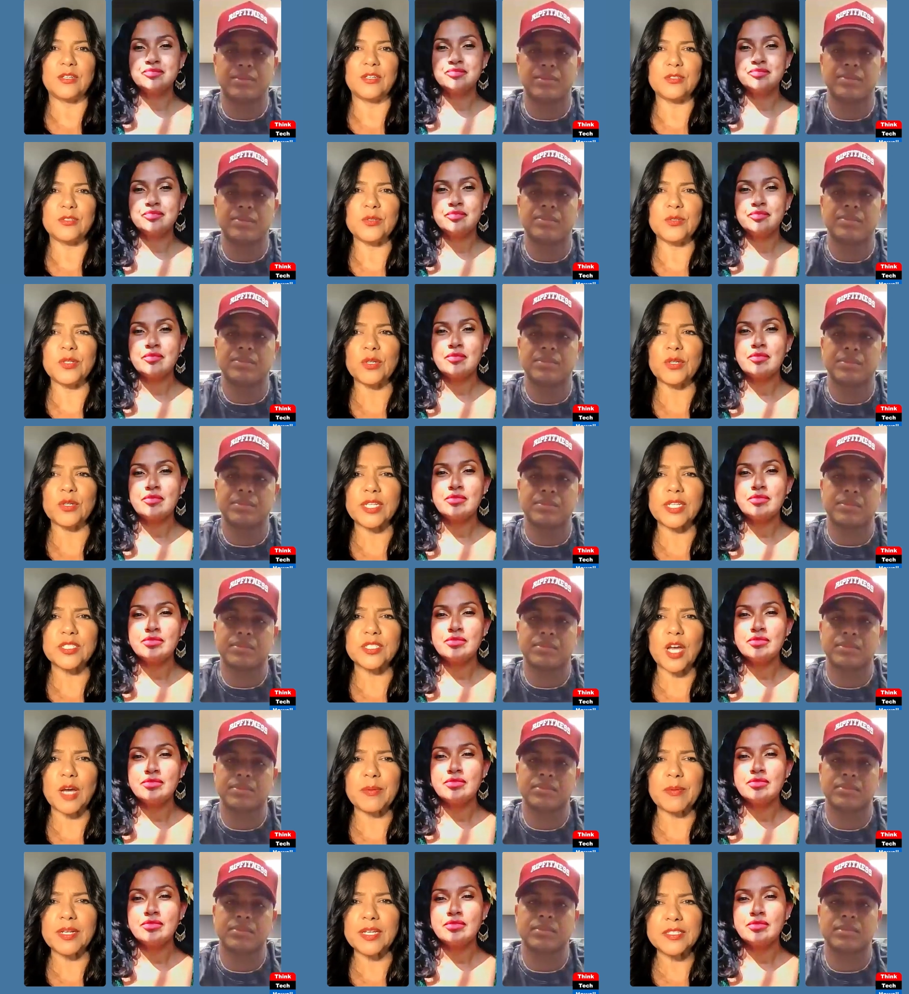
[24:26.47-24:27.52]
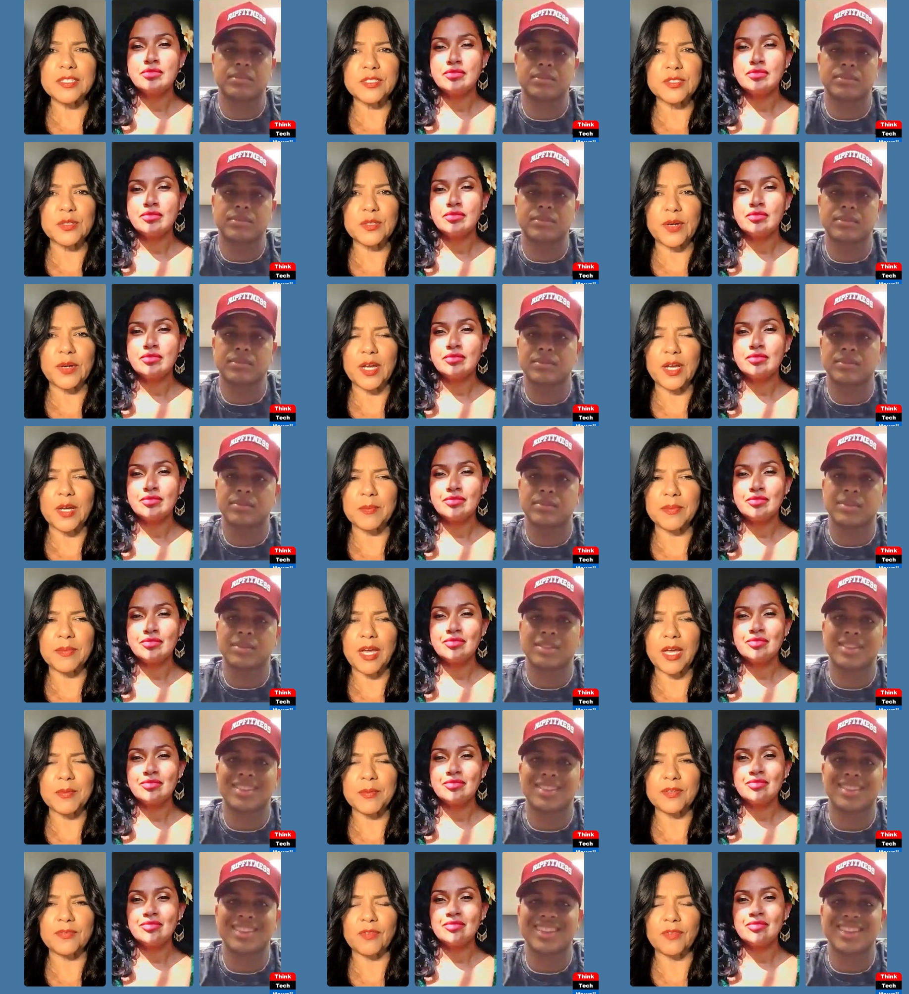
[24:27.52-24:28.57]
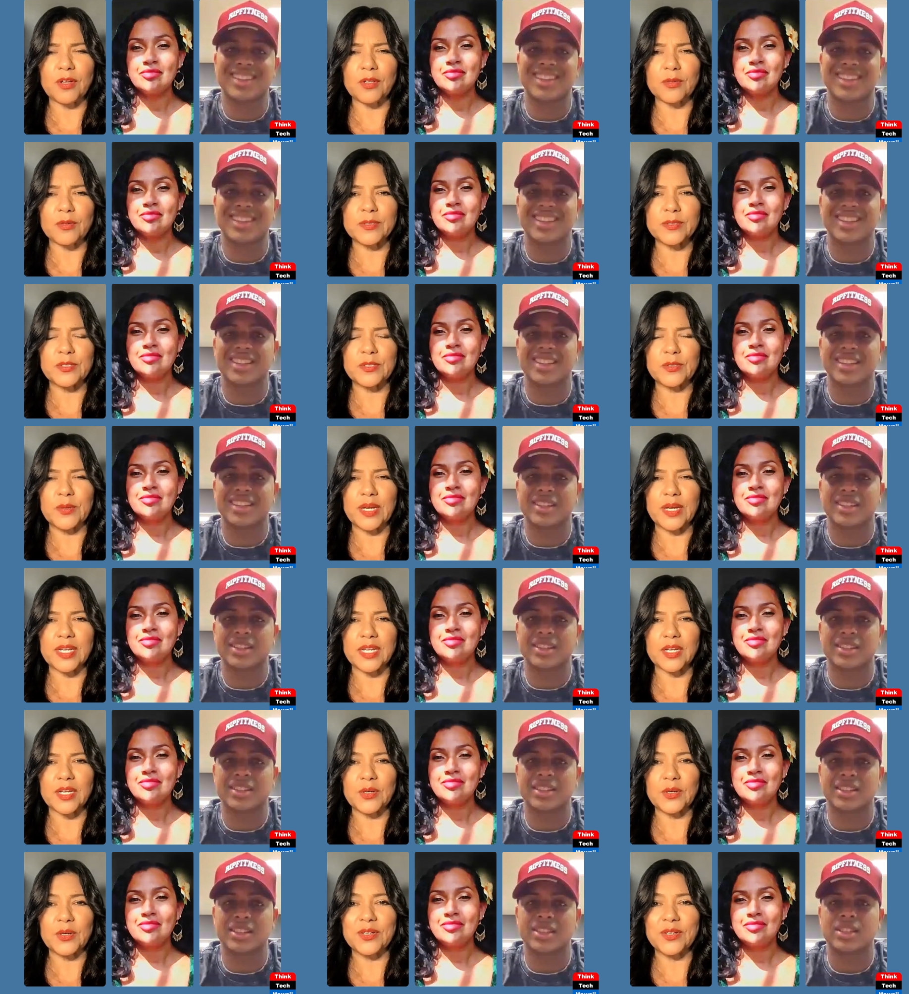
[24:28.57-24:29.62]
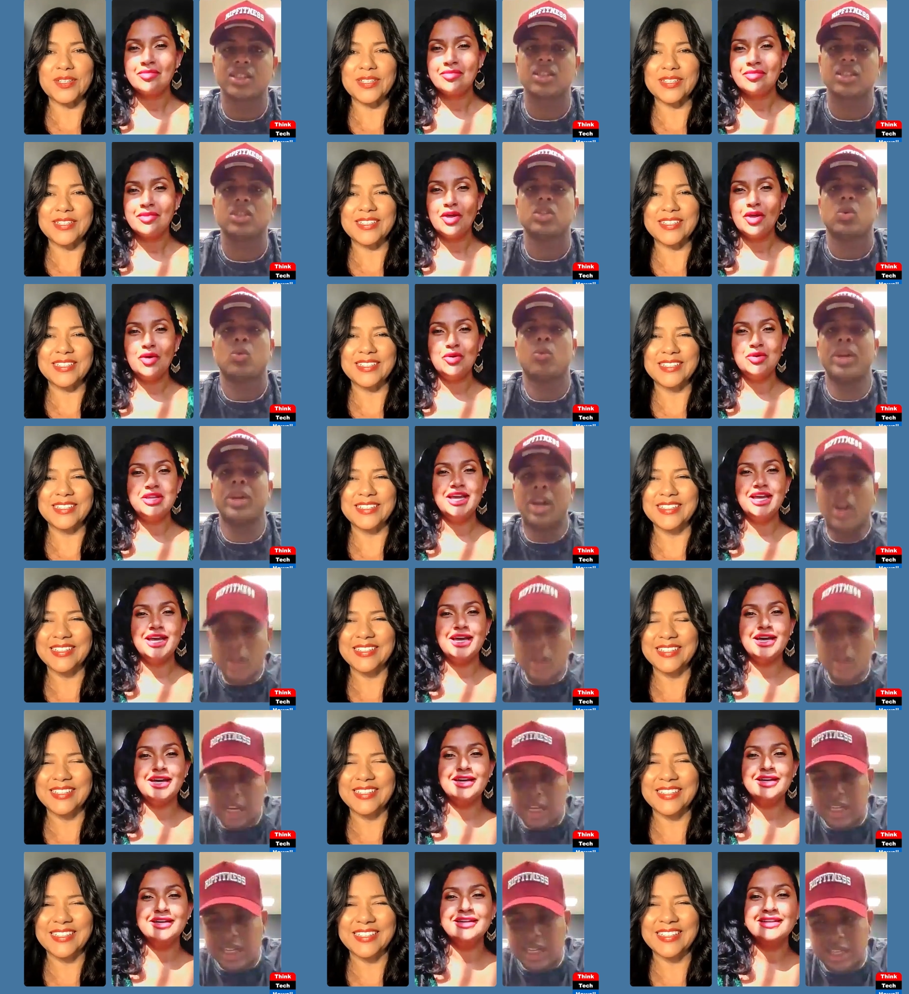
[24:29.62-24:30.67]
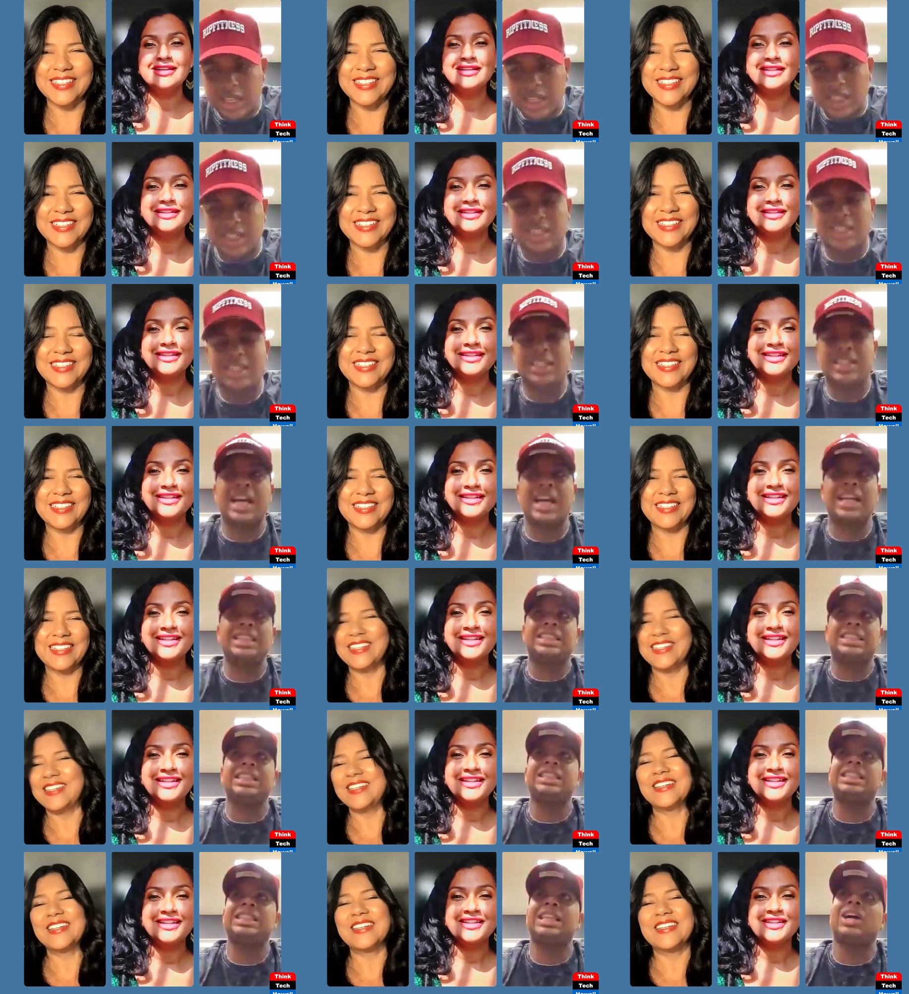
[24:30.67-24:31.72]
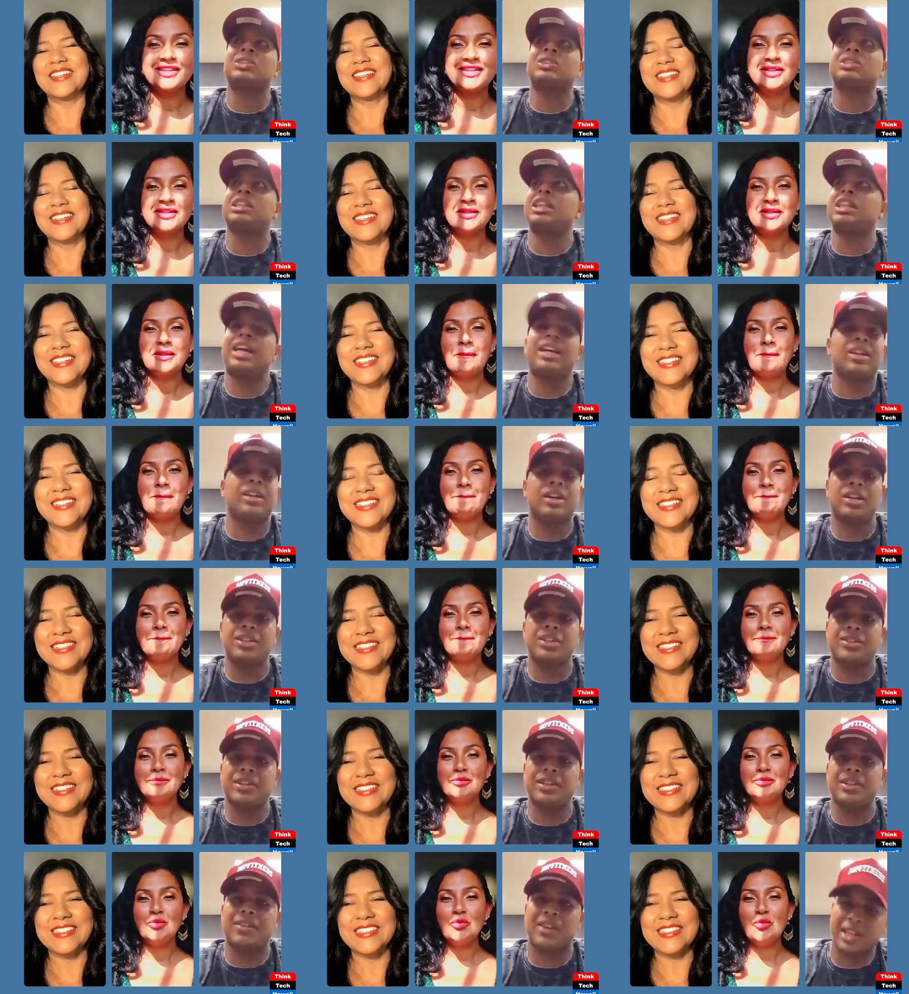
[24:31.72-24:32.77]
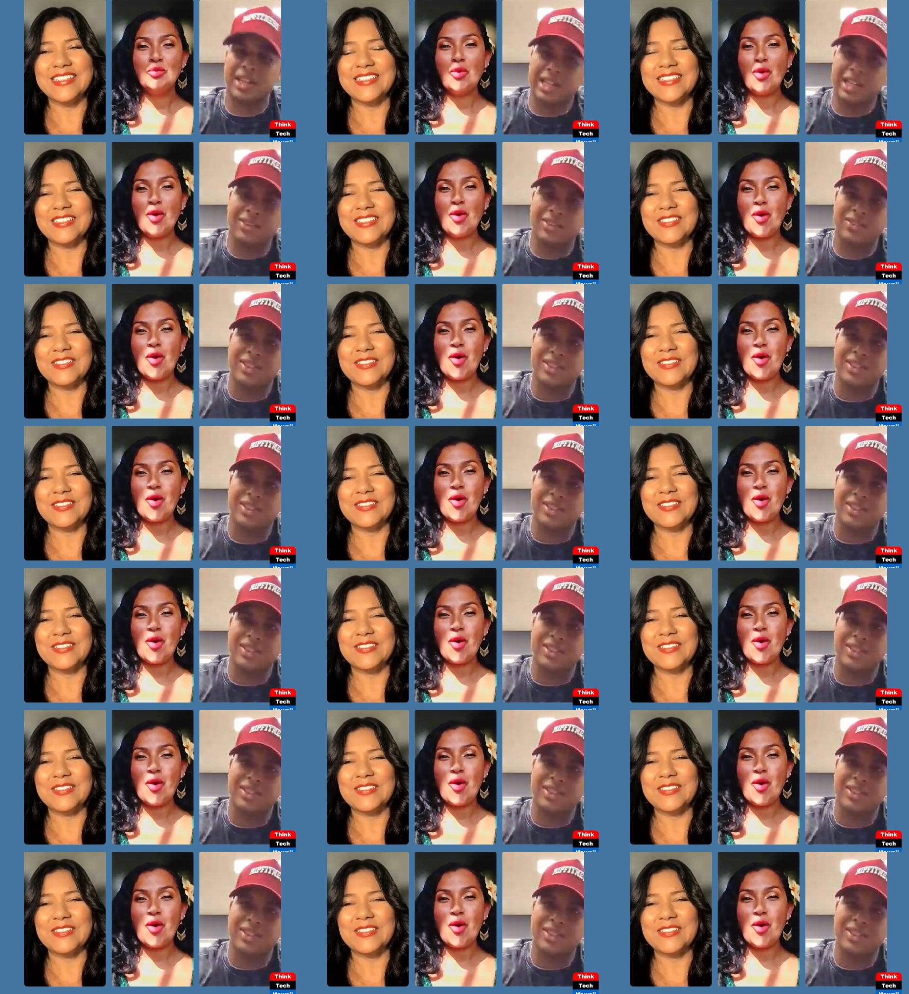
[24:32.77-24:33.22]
Speaker 1: You're doing a great job on Instagram. How many followers are you at now? Oh, yeah.
Speaker 2: 19,800 right now.